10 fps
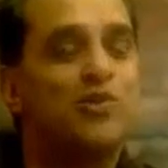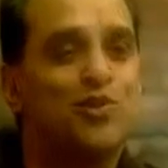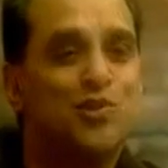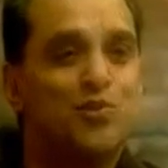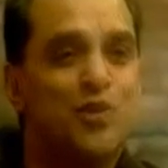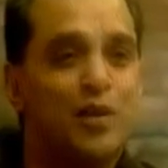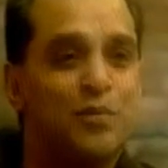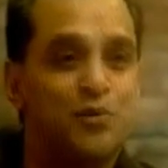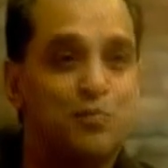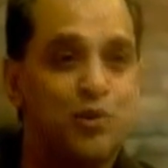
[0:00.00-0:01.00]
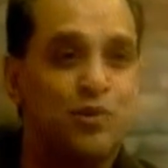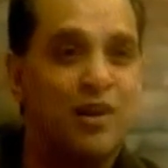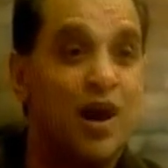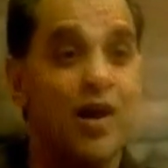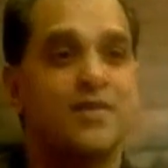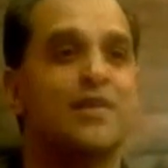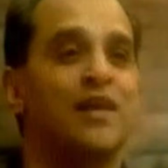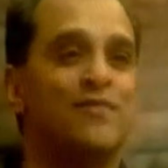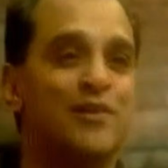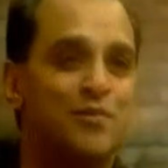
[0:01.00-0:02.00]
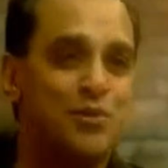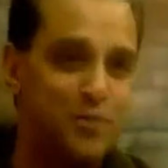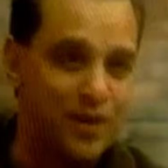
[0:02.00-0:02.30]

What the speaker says: to help us put ourselves in perspective